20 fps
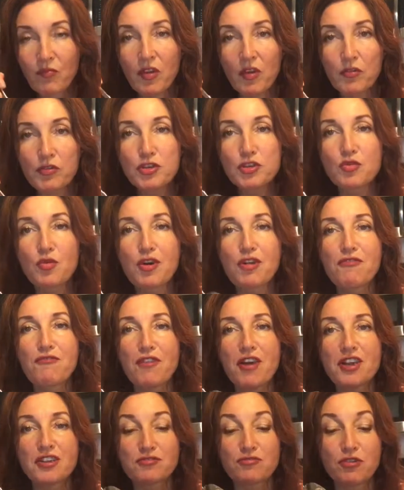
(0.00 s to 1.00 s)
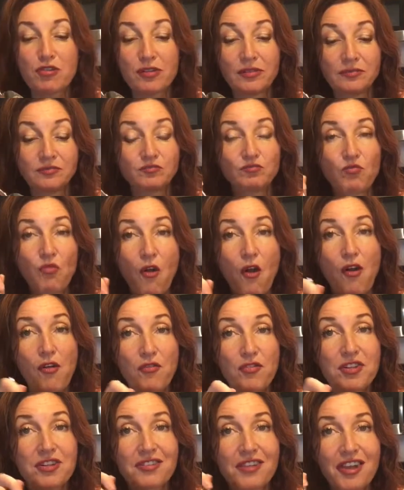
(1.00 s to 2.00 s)
This qualifies for a
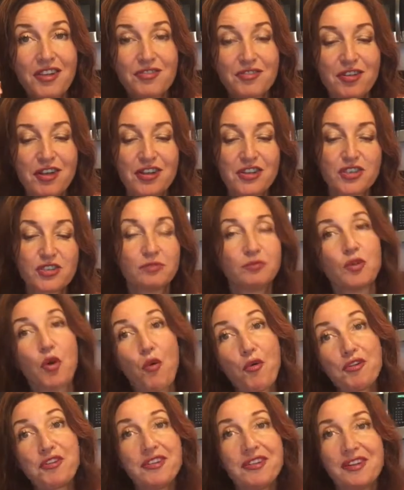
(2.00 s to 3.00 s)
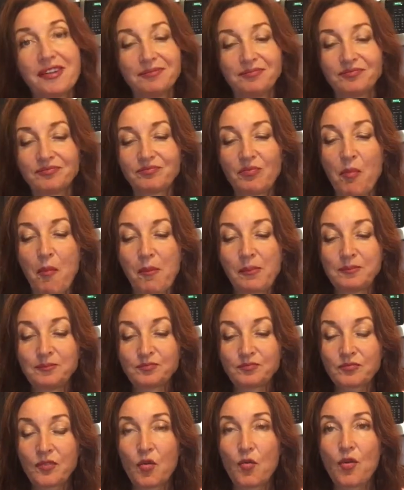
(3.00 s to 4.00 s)
really nice lunch or dinner.
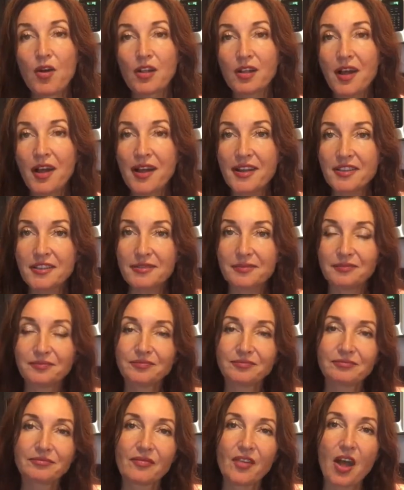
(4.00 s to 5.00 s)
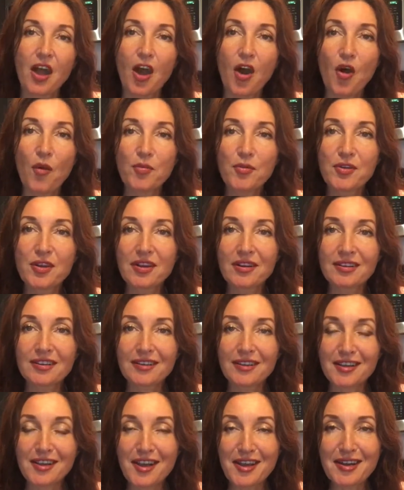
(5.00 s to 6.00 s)
Well, guys, I hope you
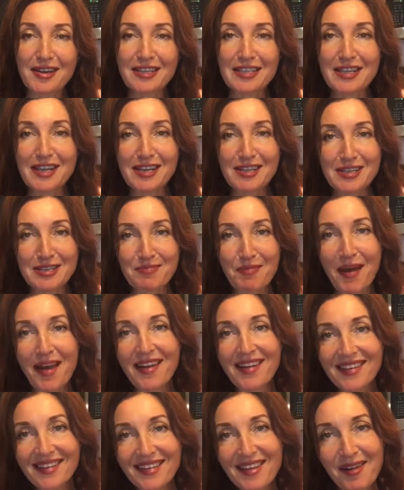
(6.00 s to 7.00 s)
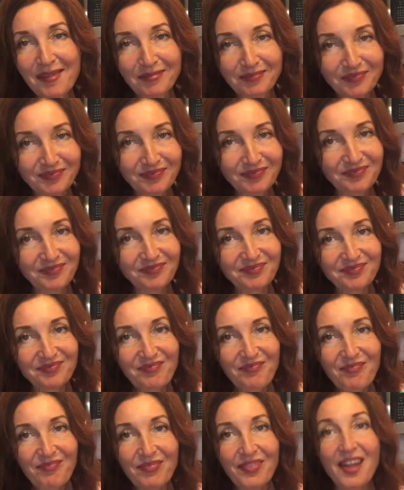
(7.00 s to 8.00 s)
get inspired,
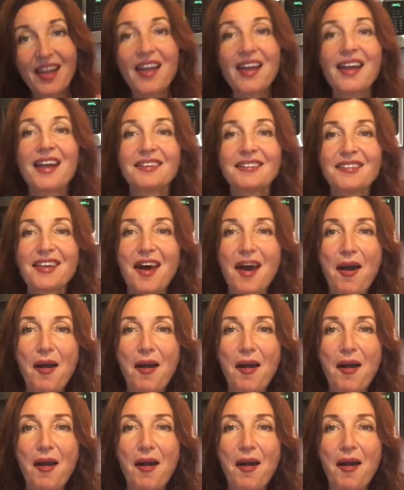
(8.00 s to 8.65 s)
and